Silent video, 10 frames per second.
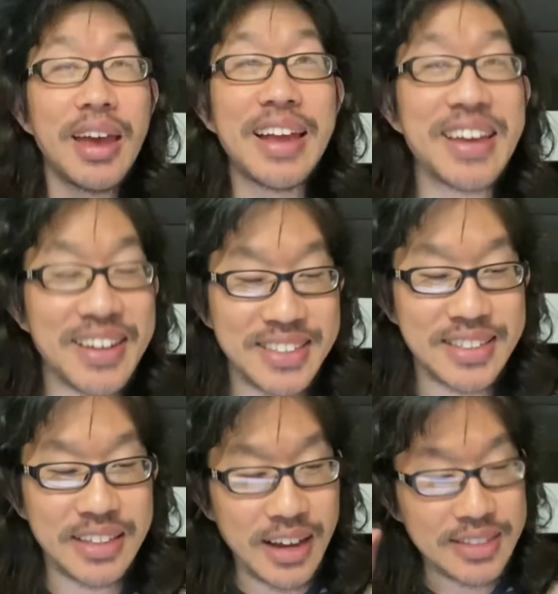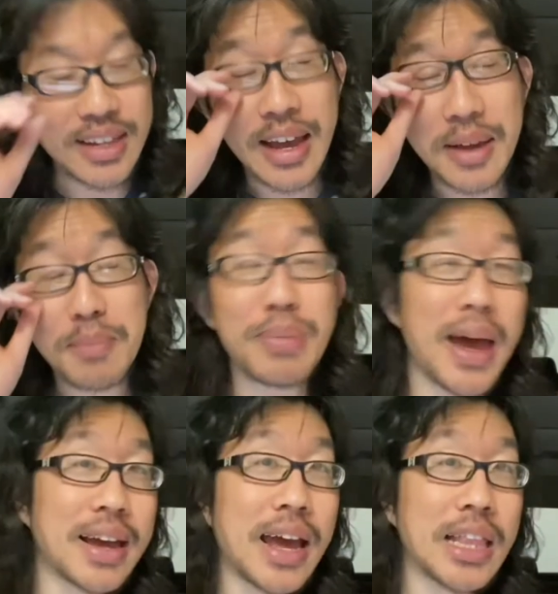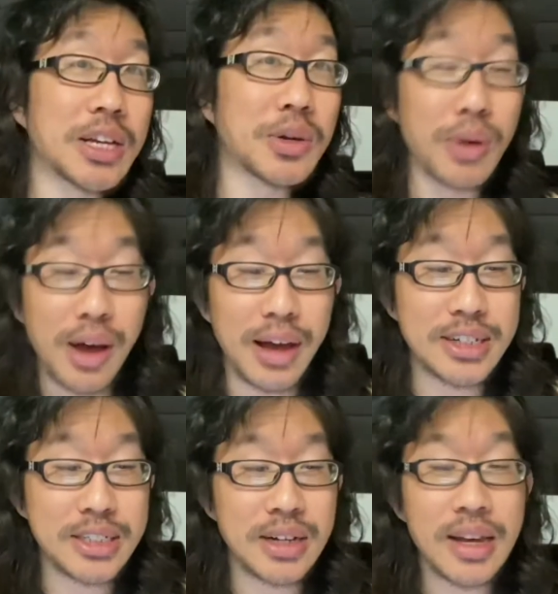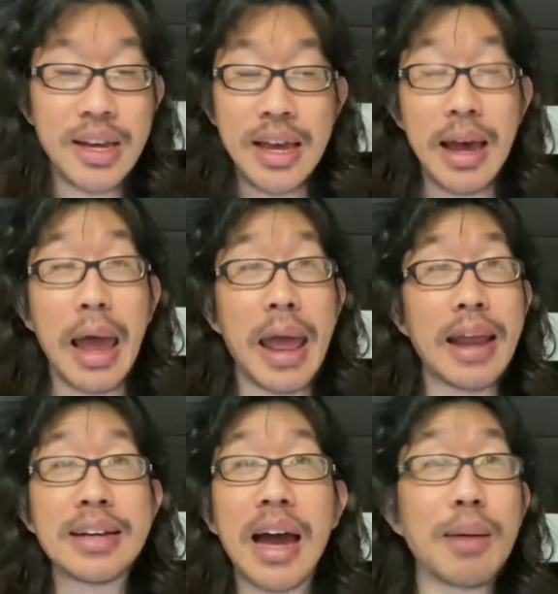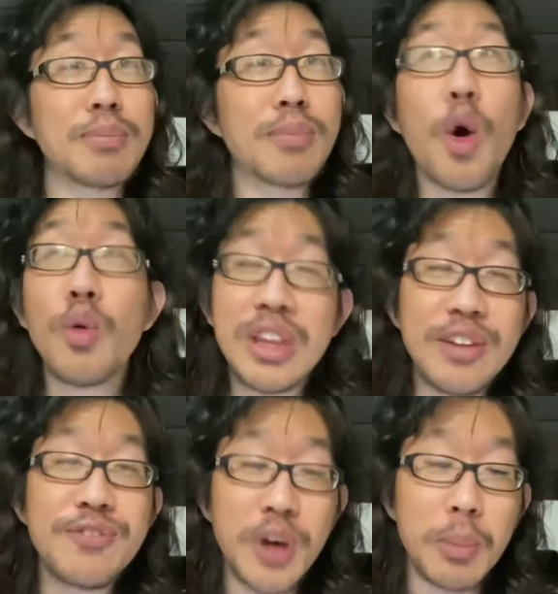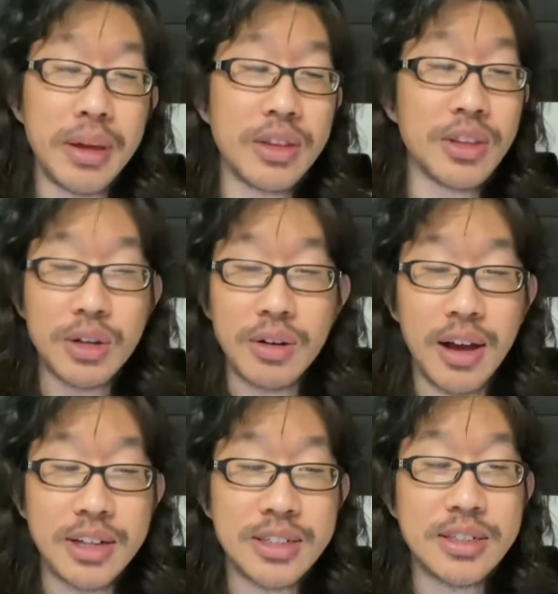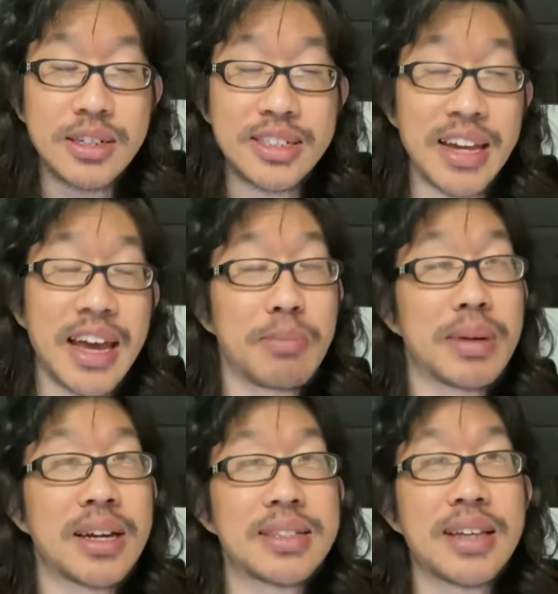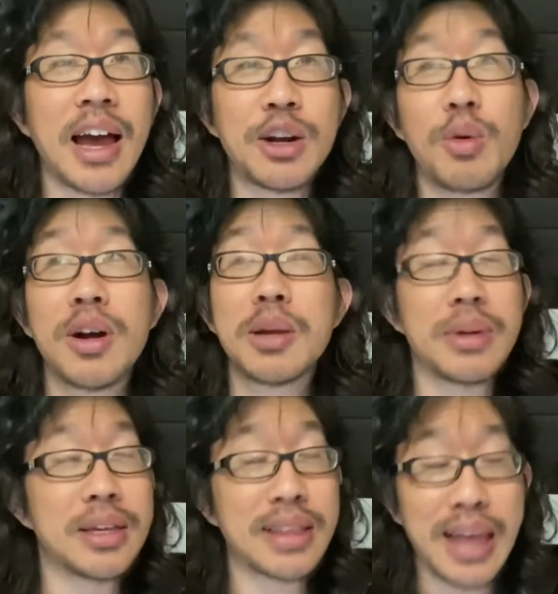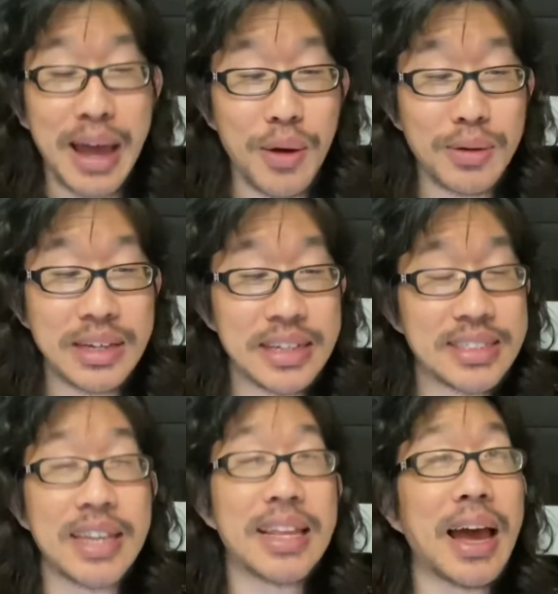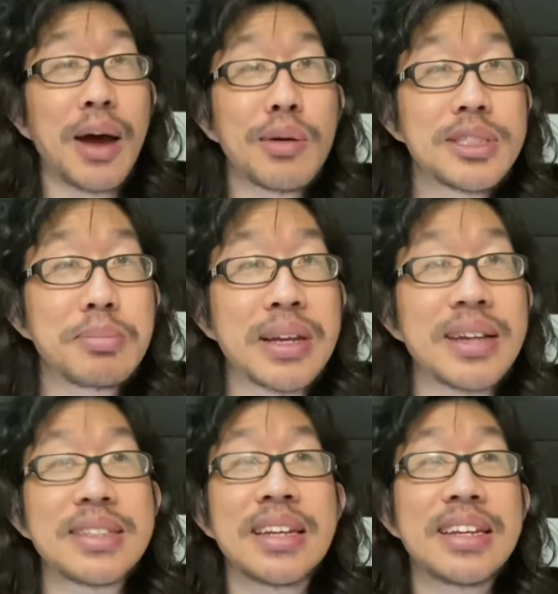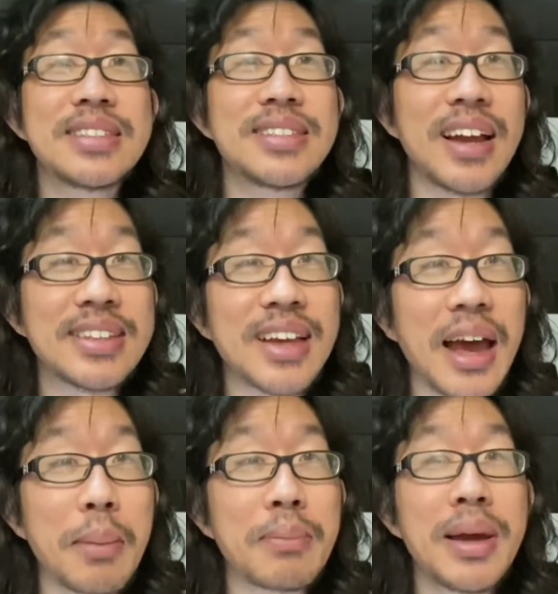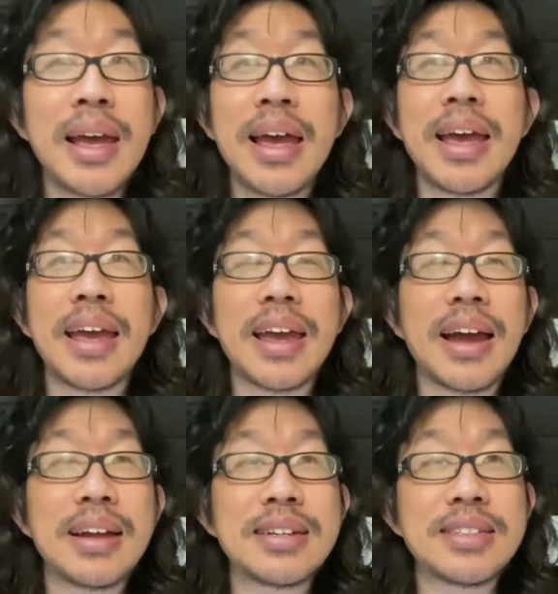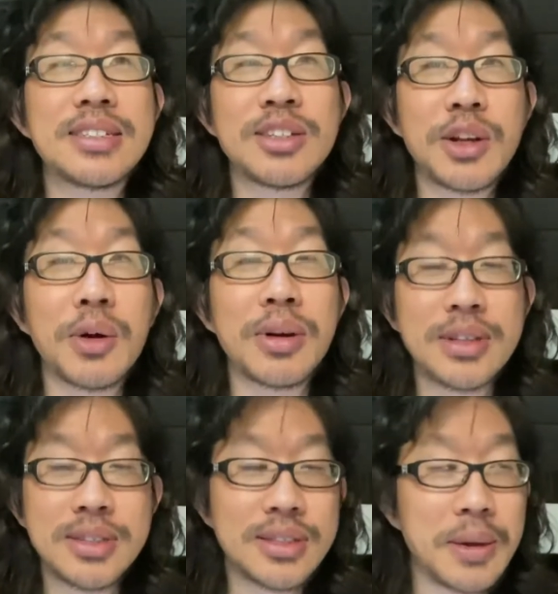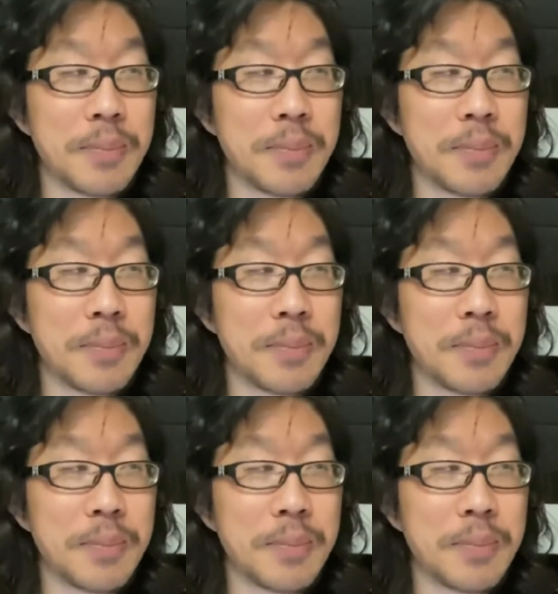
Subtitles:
And yes, yes, I am back at the garage. And I'm only filming in the garage today because I don't want to be loud inside the house because it is nighttime and, you know, it's